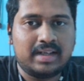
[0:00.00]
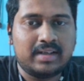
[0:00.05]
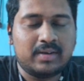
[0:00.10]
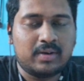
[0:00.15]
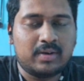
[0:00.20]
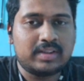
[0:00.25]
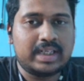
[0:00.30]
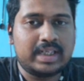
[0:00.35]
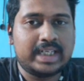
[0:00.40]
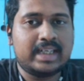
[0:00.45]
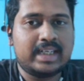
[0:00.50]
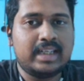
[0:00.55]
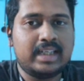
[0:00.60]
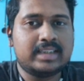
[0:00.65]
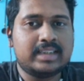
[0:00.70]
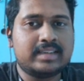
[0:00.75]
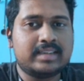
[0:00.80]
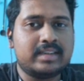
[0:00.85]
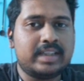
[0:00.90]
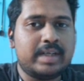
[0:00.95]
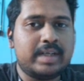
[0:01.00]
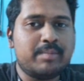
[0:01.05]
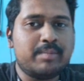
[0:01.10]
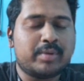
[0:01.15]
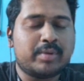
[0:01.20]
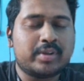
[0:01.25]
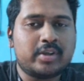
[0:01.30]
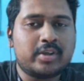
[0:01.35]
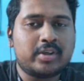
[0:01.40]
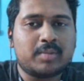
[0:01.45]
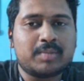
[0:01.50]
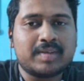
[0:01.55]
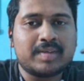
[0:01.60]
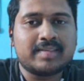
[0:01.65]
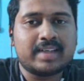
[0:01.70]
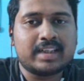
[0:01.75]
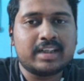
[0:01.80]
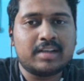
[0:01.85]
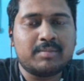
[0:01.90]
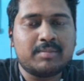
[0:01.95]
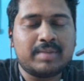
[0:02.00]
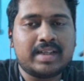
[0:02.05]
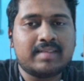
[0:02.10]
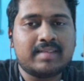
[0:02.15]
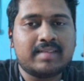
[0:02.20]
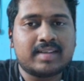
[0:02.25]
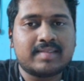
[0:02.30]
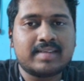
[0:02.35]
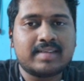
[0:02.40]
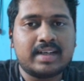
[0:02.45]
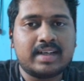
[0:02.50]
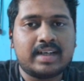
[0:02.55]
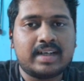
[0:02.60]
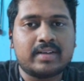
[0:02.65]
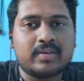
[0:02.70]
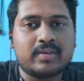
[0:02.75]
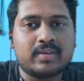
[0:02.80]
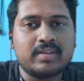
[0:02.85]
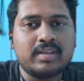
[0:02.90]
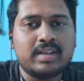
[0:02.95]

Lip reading: or at least the important topics that I'll be discussing later on.